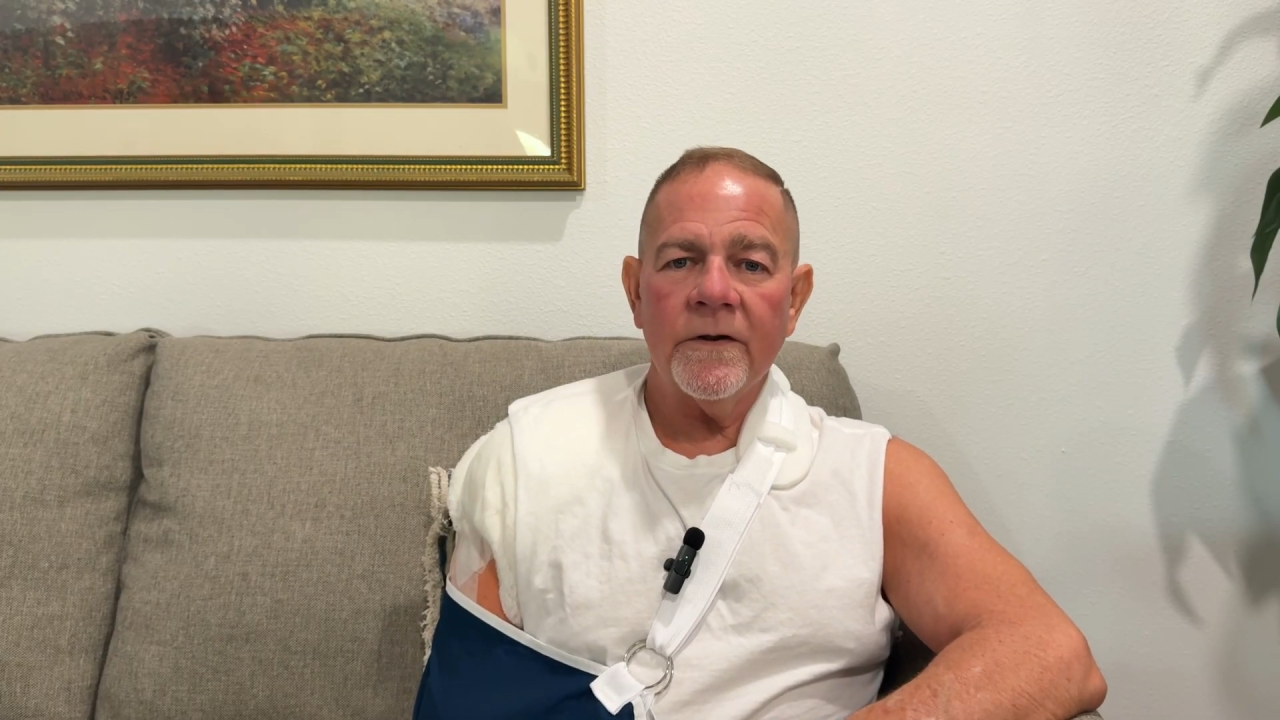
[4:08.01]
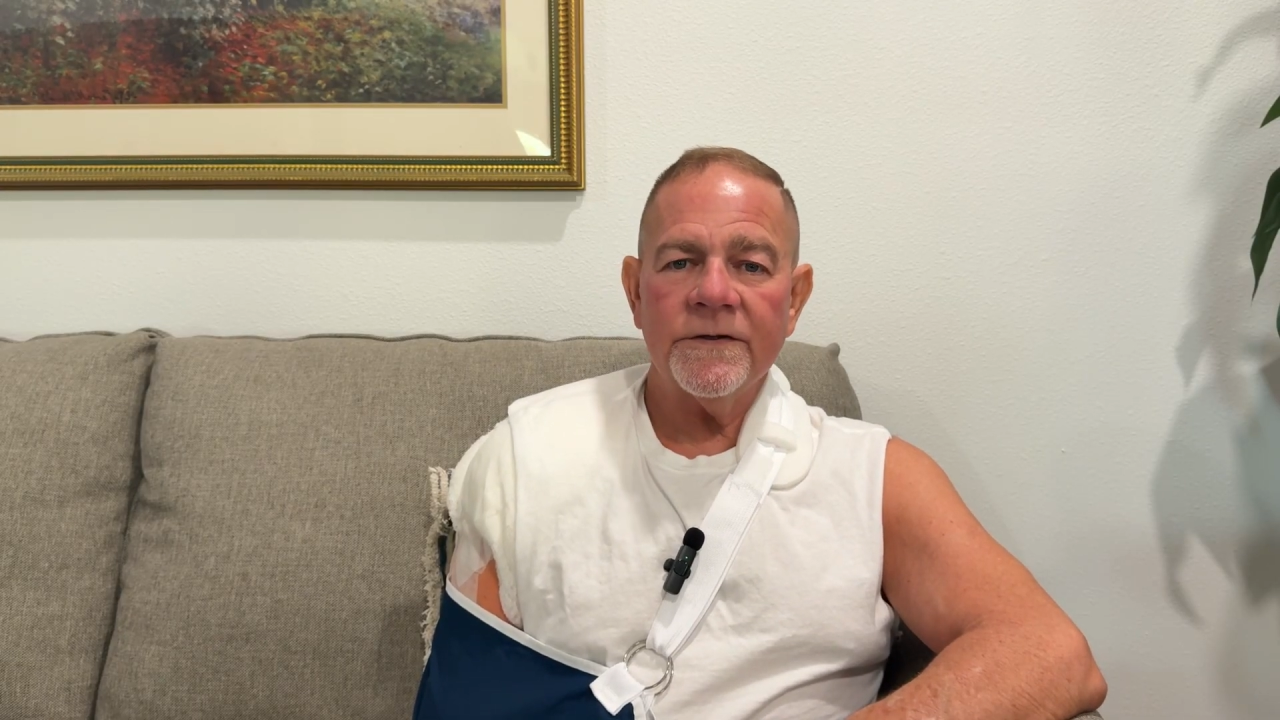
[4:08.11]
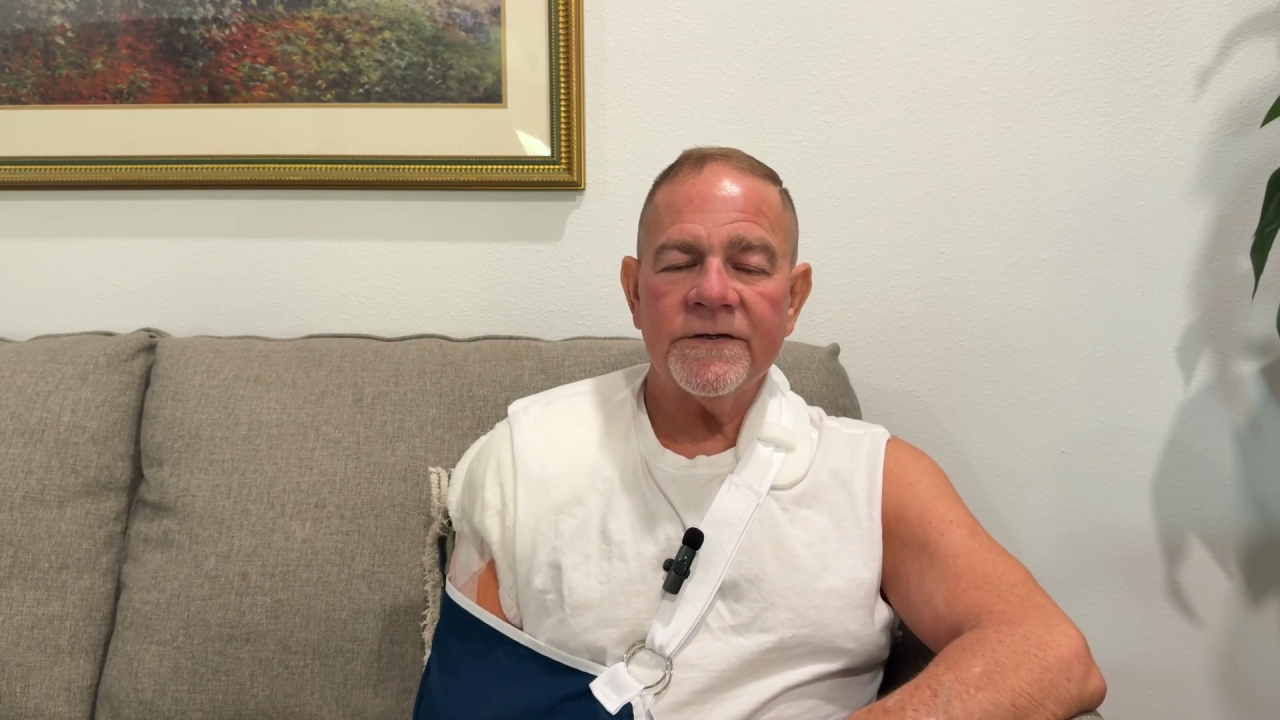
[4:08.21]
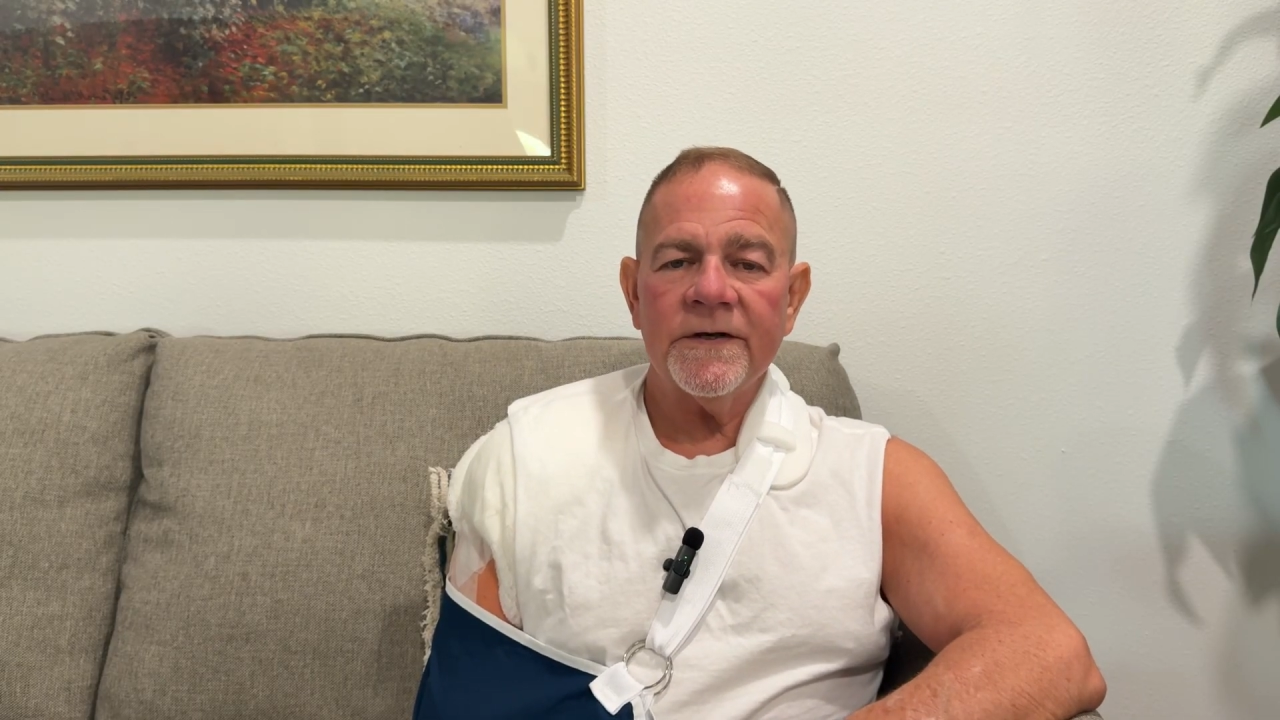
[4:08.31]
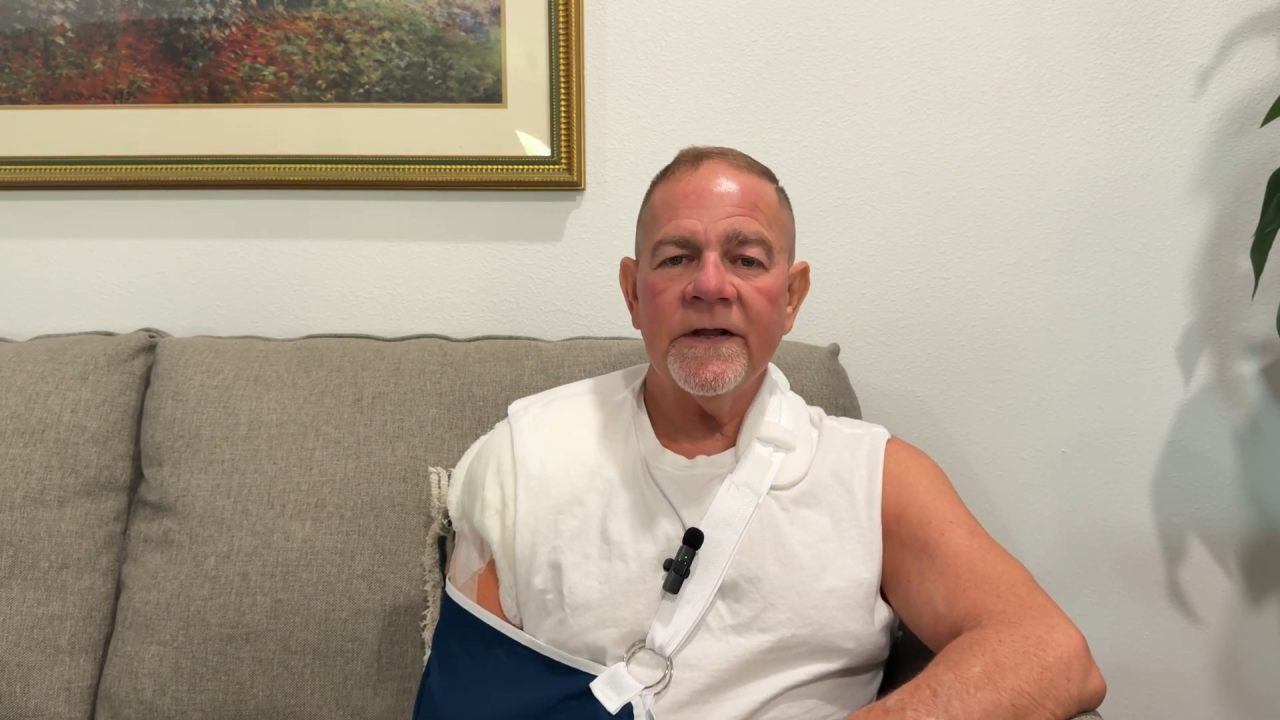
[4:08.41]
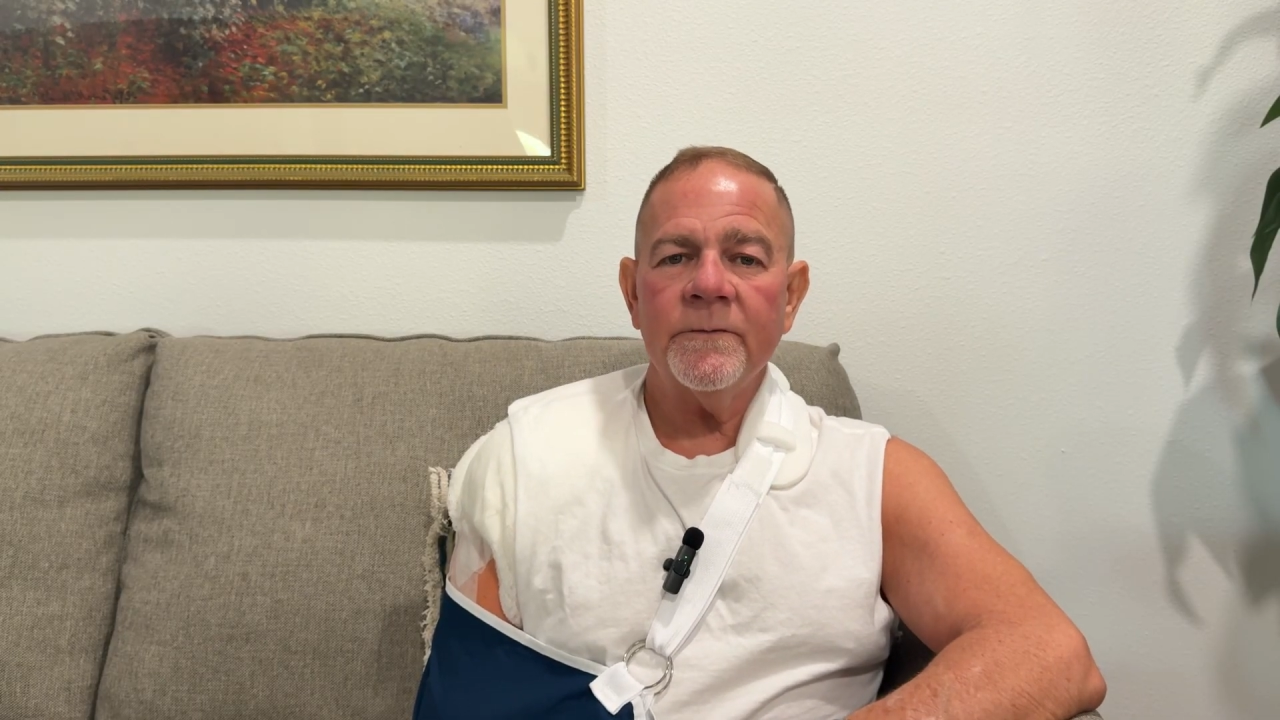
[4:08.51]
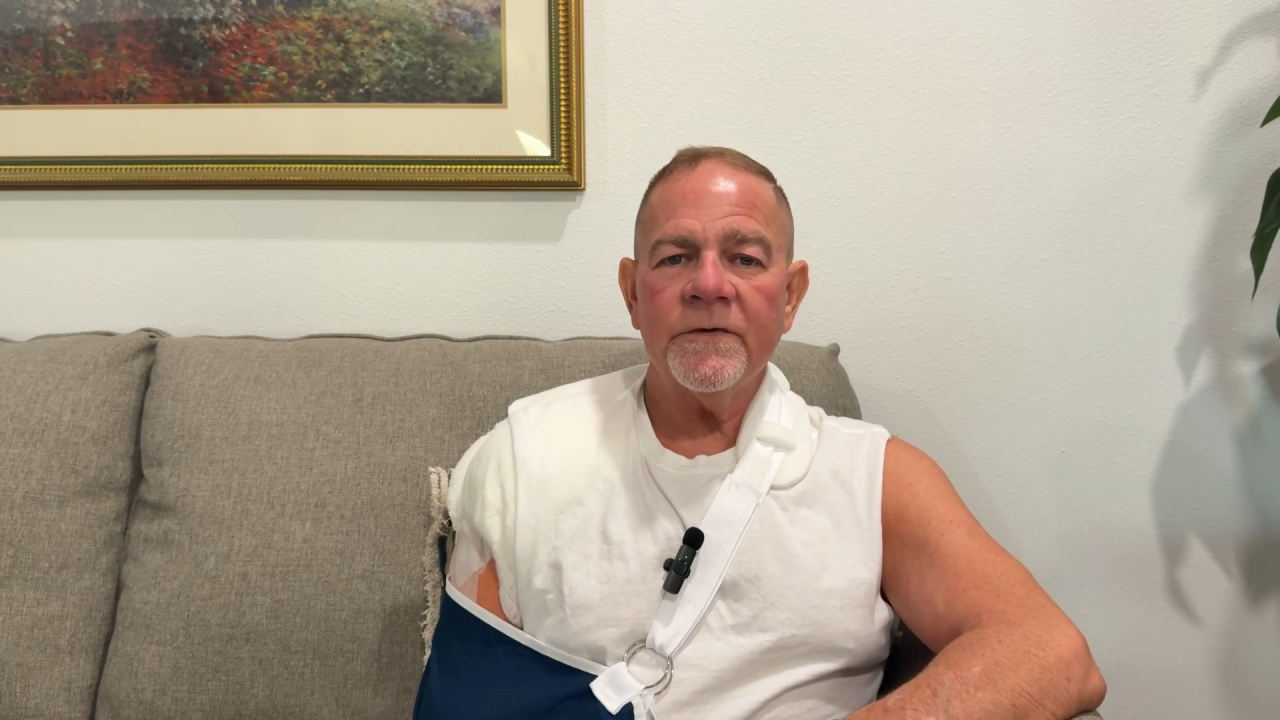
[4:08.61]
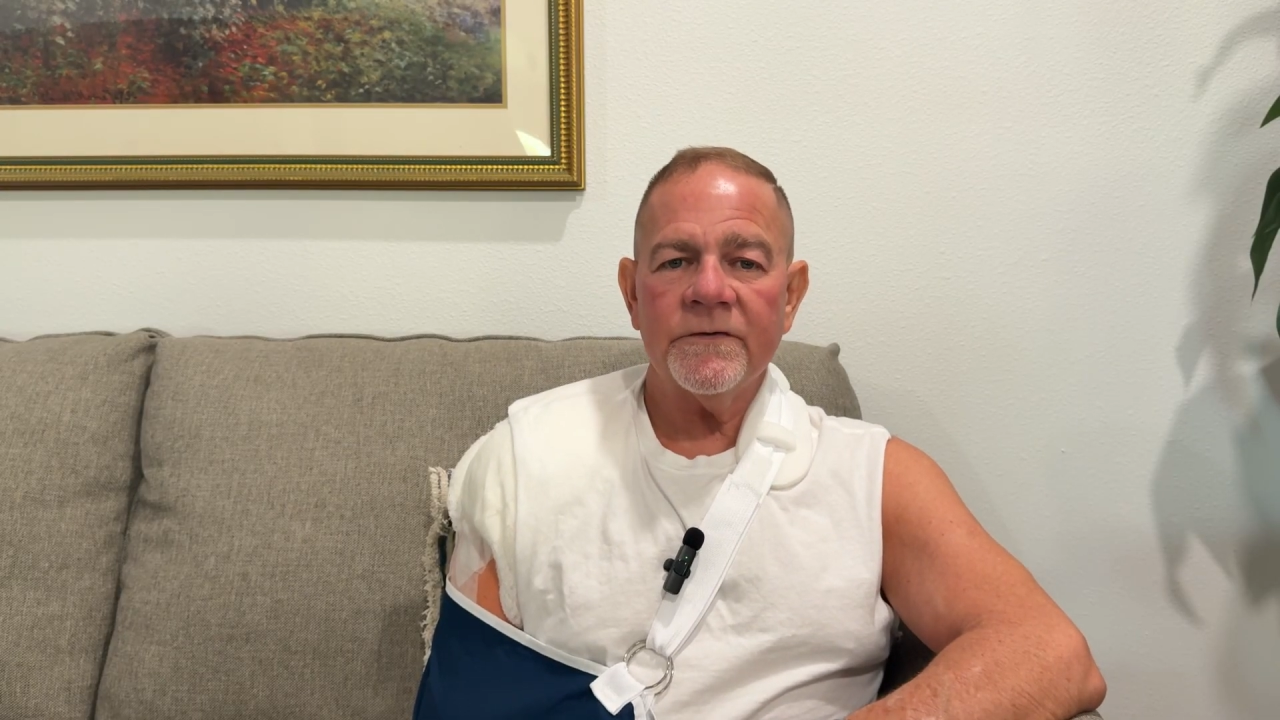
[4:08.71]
to sleep